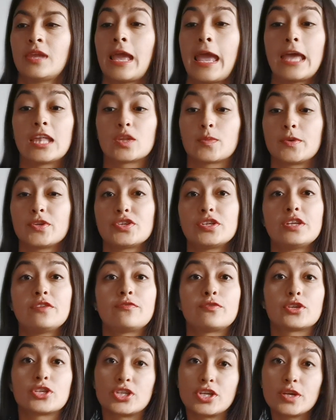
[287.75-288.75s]
And especially
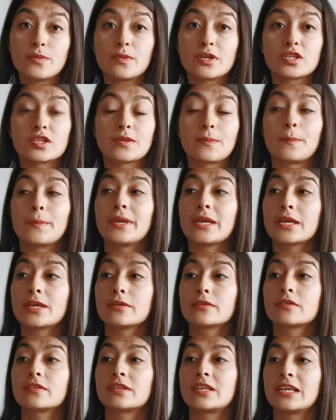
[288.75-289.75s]
for Germans
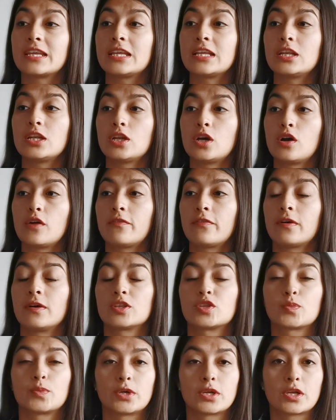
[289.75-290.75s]
because they love
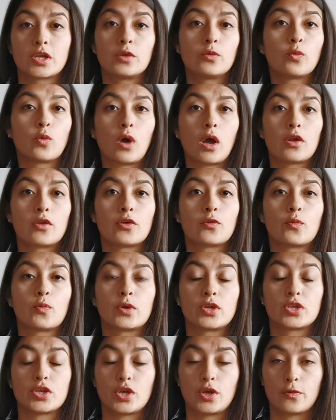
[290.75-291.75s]
sparkling water
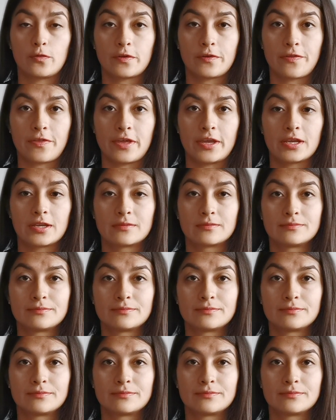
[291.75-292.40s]
with everything.